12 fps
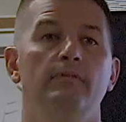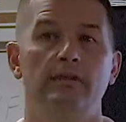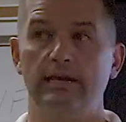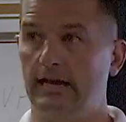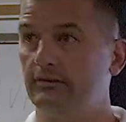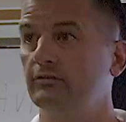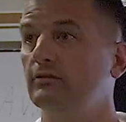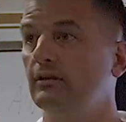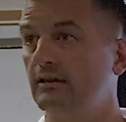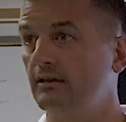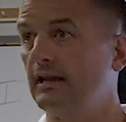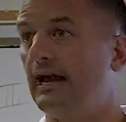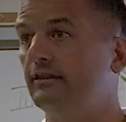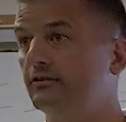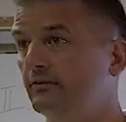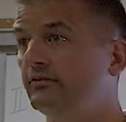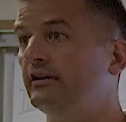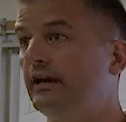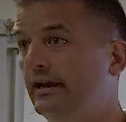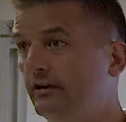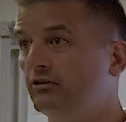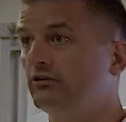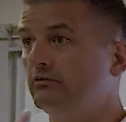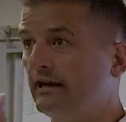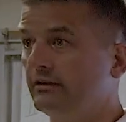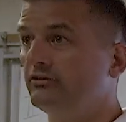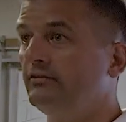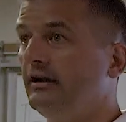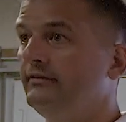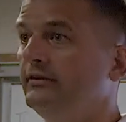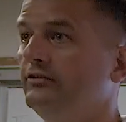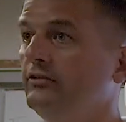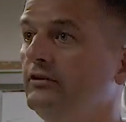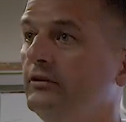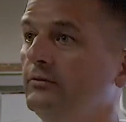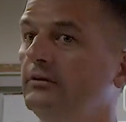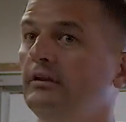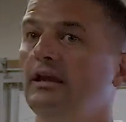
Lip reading: Yes. As of today, correct, Travis, you do.